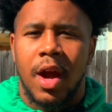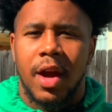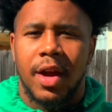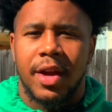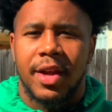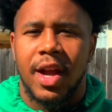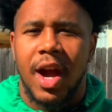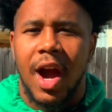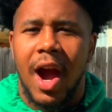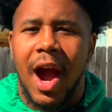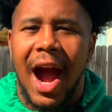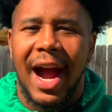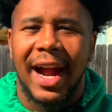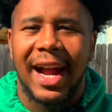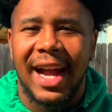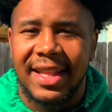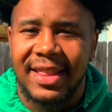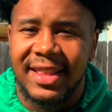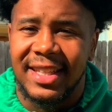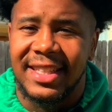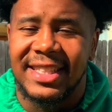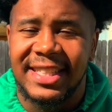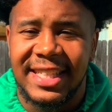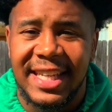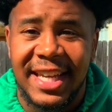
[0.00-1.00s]
Y'all, I got
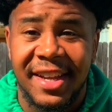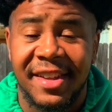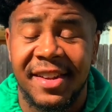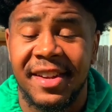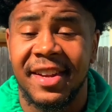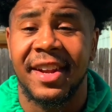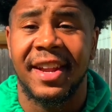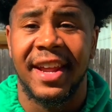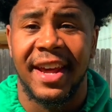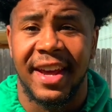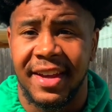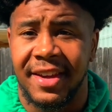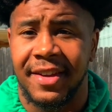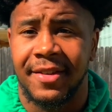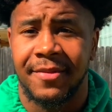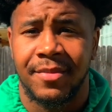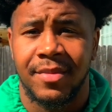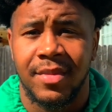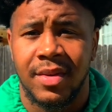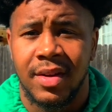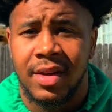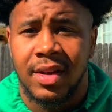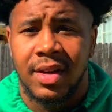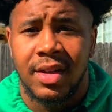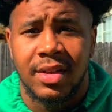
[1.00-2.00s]
the tea today.
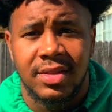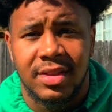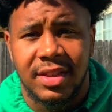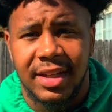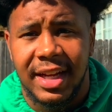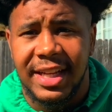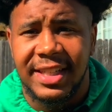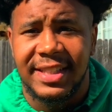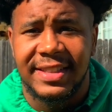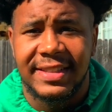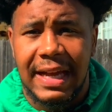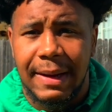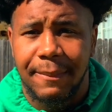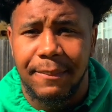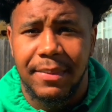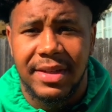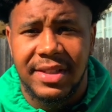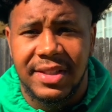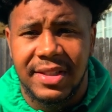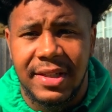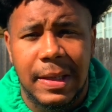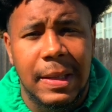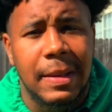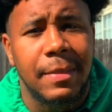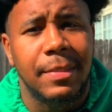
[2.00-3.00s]
Today's topic
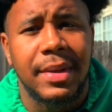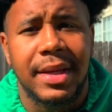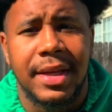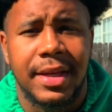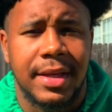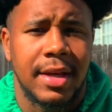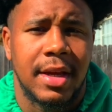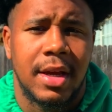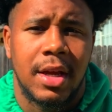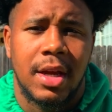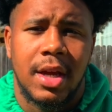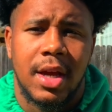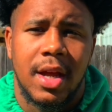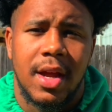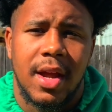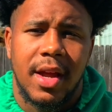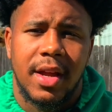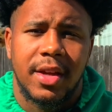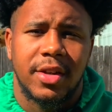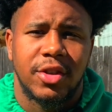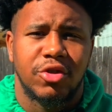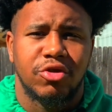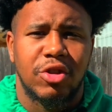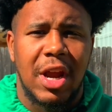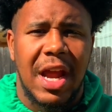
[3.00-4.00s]
is going to be
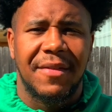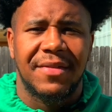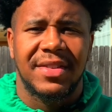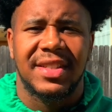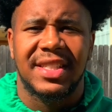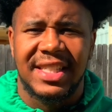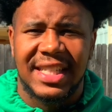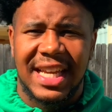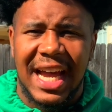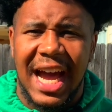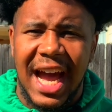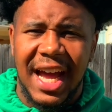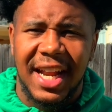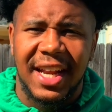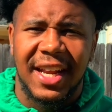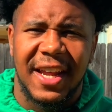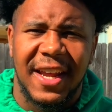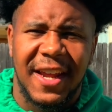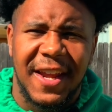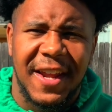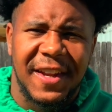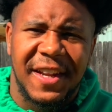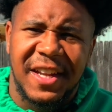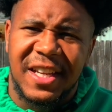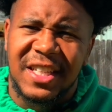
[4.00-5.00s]
Travis Scott
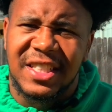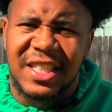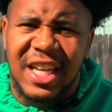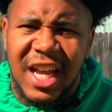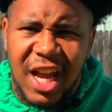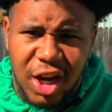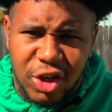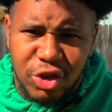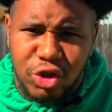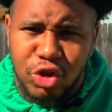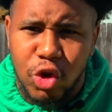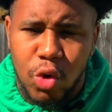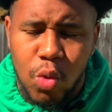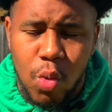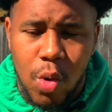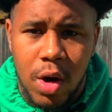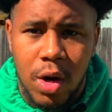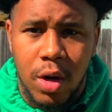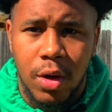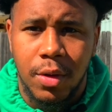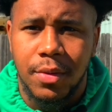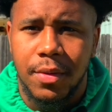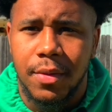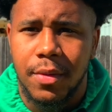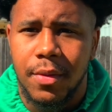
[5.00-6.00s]
and his
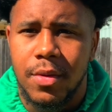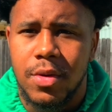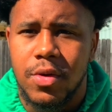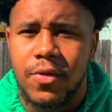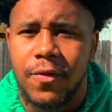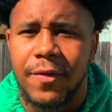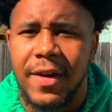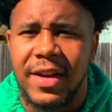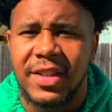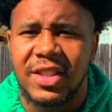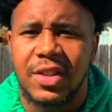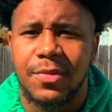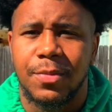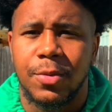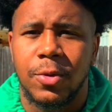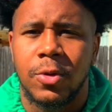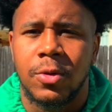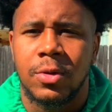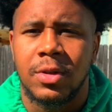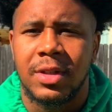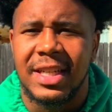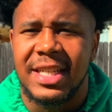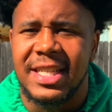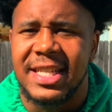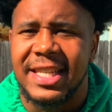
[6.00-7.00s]
AstroWorld festival
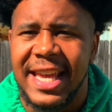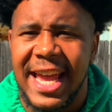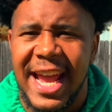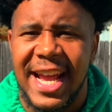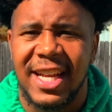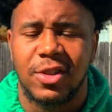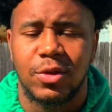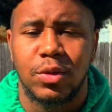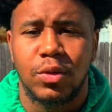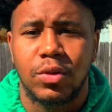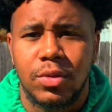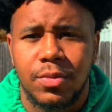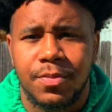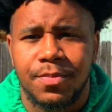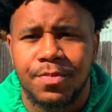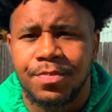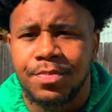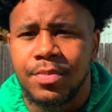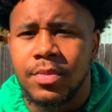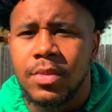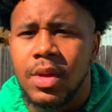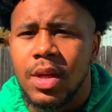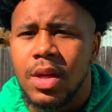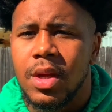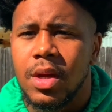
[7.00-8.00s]
is canceled.
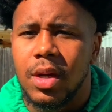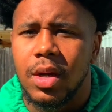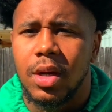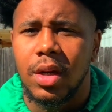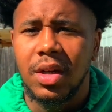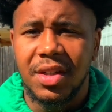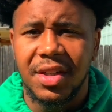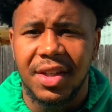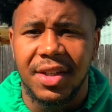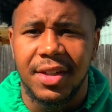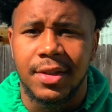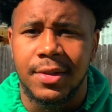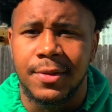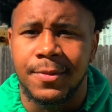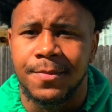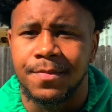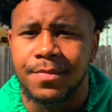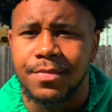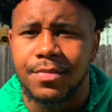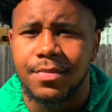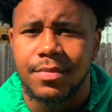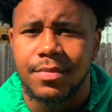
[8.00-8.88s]
Um,